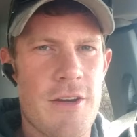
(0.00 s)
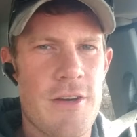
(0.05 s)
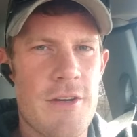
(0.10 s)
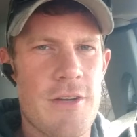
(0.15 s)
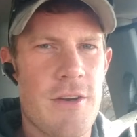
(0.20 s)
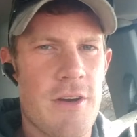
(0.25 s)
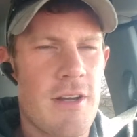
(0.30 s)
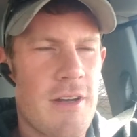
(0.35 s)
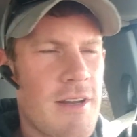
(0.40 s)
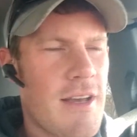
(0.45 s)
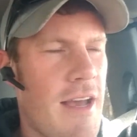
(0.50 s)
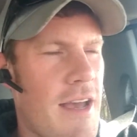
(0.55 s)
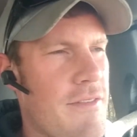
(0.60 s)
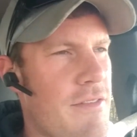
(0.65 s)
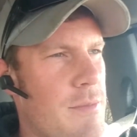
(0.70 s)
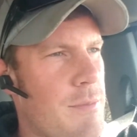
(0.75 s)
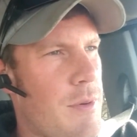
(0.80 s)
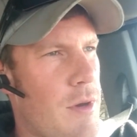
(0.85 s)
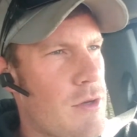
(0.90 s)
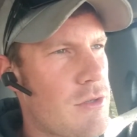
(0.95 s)
How you doing? I
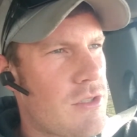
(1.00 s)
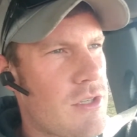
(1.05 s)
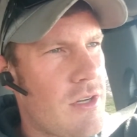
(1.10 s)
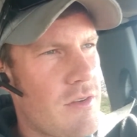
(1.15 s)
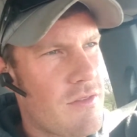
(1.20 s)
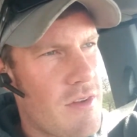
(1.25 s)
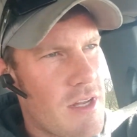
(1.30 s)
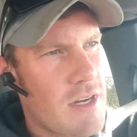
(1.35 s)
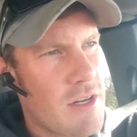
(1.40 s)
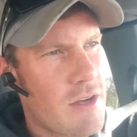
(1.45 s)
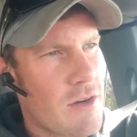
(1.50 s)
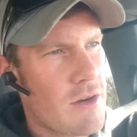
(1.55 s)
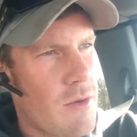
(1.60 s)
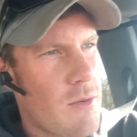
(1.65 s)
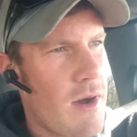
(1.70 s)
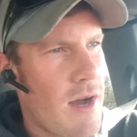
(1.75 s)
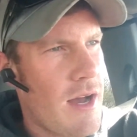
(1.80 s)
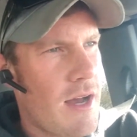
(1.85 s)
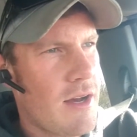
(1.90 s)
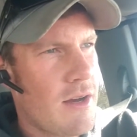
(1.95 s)
haven't posted a video in
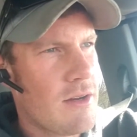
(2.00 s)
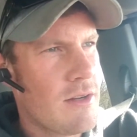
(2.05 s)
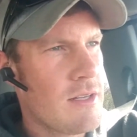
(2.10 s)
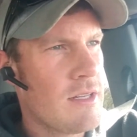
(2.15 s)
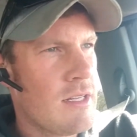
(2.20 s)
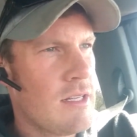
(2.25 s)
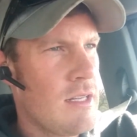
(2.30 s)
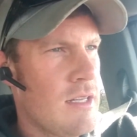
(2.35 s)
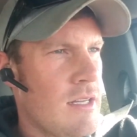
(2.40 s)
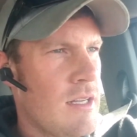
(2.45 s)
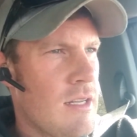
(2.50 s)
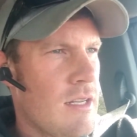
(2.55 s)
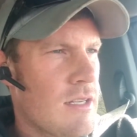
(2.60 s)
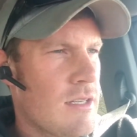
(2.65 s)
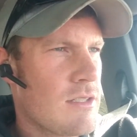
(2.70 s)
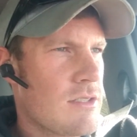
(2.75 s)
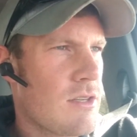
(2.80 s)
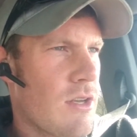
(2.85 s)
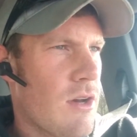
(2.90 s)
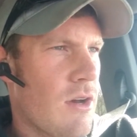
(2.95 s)
a while,
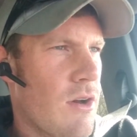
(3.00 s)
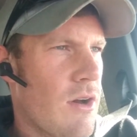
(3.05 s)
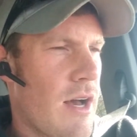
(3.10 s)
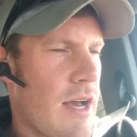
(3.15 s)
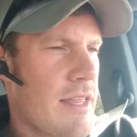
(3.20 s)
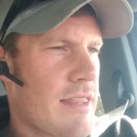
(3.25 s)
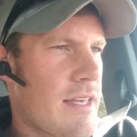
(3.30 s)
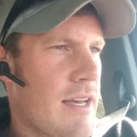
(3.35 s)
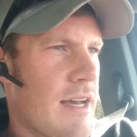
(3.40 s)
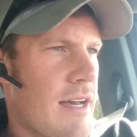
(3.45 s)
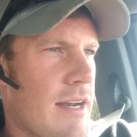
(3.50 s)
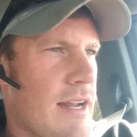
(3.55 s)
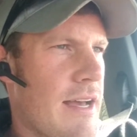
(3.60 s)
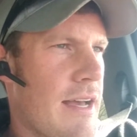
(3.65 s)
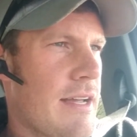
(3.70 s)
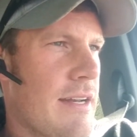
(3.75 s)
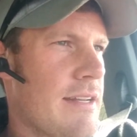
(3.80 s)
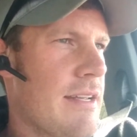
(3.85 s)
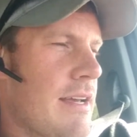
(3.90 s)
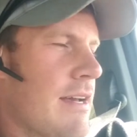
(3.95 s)
so I thought
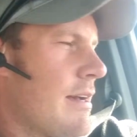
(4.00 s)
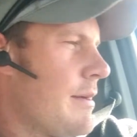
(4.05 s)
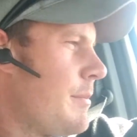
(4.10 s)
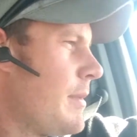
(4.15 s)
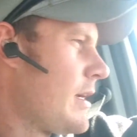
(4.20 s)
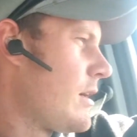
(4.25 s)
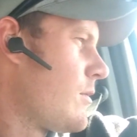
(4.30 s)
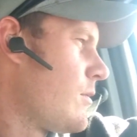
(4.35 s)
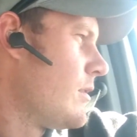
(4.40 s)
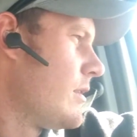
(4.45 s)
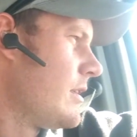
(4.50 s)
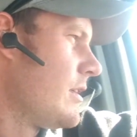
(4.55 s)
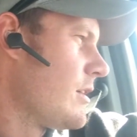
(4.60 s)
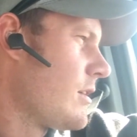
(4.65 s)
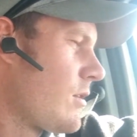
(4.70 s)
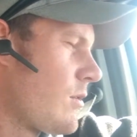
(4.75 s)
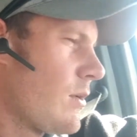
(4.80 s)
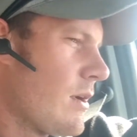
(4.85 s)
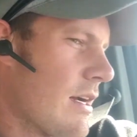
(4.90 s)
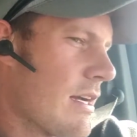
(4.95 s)
I'd make one
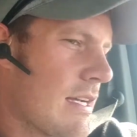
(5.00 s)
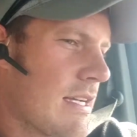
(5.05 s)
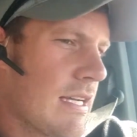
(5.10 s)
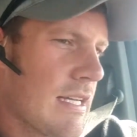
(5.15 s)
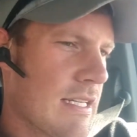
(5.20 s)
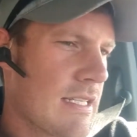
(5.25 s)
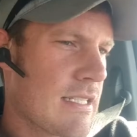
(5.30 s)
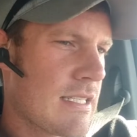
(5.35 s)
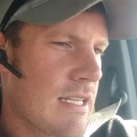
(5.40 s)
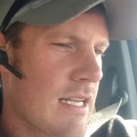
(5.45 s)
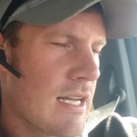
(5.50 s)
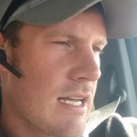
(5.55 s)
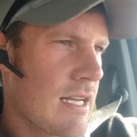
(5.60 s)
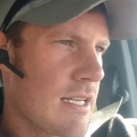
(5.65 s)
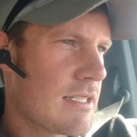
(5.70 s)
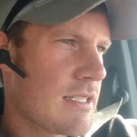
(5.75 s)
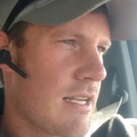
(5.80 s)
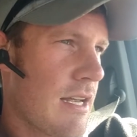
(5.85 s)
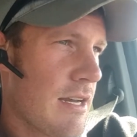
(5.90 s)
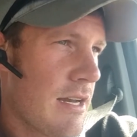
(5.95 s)
here quick. It's
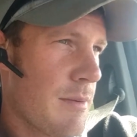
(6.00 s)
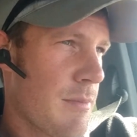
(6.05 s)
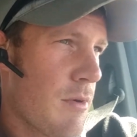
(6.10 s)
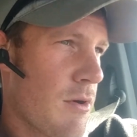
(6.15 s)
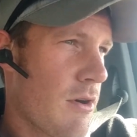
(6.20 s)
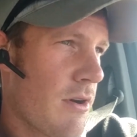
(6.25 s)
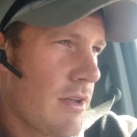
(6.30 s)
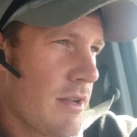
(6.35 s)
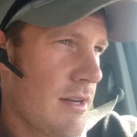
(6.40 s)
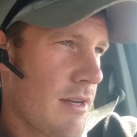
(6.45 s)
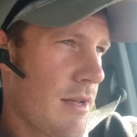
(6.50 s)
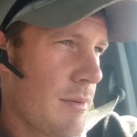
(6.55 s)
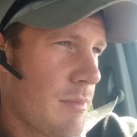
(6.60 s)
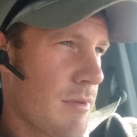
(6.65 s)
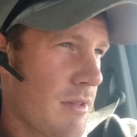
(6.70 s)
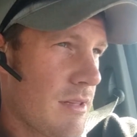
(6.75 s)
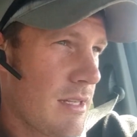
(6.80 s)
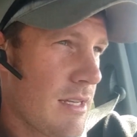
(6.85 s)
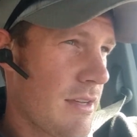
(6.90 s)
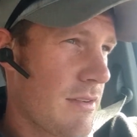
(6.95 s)
Sunday morning. I
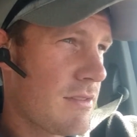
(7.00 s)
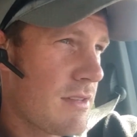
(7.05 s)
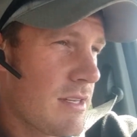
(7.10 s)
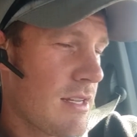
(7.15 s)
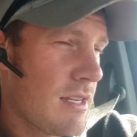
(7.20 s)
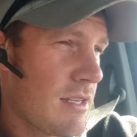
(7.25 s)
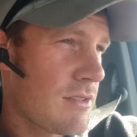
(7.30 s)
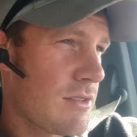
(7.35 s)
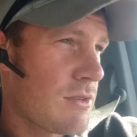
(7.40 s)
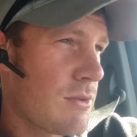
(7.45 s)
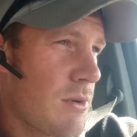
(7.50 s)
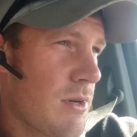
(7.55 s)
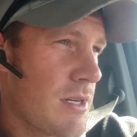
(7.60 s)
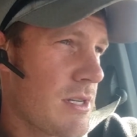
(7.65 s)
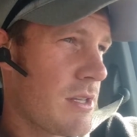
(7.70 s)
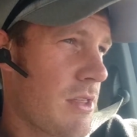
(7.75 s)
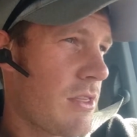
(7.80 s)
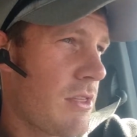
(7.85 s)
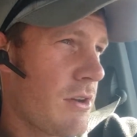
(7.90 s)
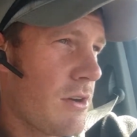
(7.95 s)
believe today is the
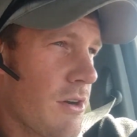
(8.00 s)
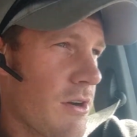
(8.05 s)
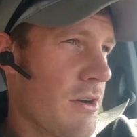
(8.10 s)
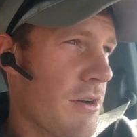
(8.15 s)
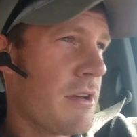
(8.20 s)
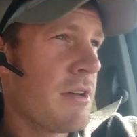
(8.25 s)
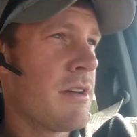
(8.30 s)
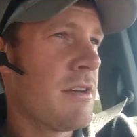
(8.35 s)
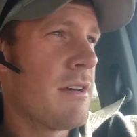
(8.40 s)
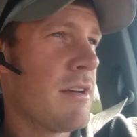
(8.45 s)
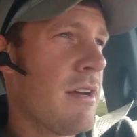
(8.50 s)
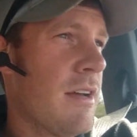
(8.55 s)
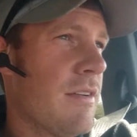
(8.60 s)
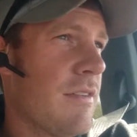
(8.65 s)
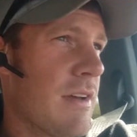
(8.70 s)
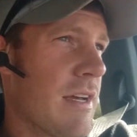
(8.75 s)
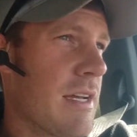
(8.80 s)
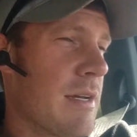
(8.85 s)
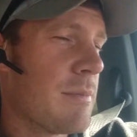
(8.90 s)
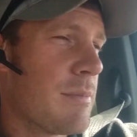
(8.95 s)
23rd
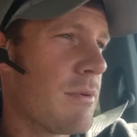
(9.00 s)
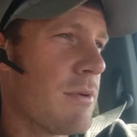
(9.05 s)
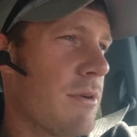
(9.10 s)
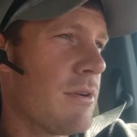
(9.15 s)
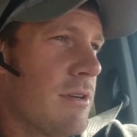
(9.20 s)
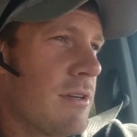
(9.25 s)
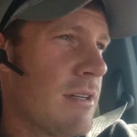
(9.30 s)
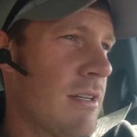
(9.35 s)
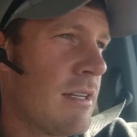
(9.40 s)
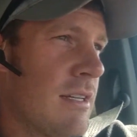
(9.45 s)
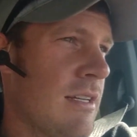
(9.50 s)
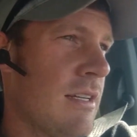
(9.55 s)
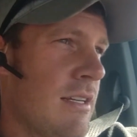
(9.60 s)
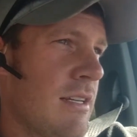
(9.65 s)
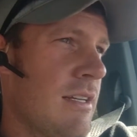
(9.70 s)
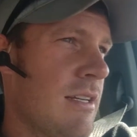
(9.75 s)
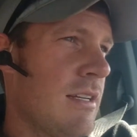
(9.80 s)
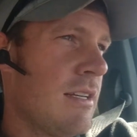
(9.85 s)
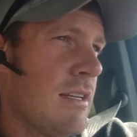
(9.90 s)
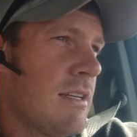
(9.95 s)
of April,
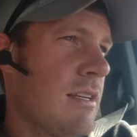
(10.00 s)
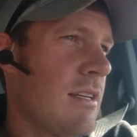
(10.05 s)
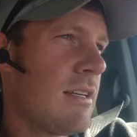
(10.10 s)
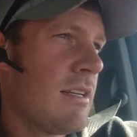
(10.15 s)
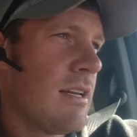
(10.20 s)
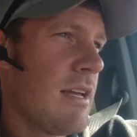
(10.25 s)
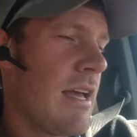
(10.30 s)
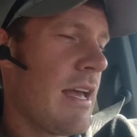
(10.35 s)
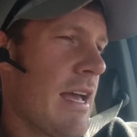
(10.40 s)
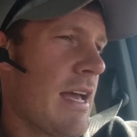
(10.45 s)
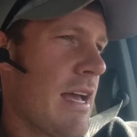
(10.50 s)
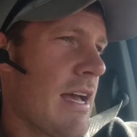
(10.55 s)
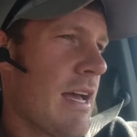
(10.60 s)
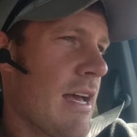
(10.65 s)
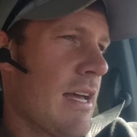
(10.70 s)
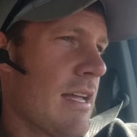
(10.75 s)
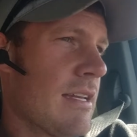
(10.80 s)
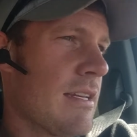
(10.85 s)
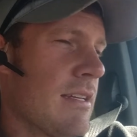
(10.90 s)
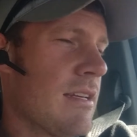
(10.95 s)

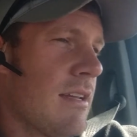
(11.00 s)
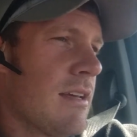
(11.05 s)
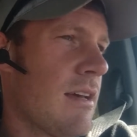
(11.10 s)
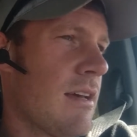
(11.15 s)
and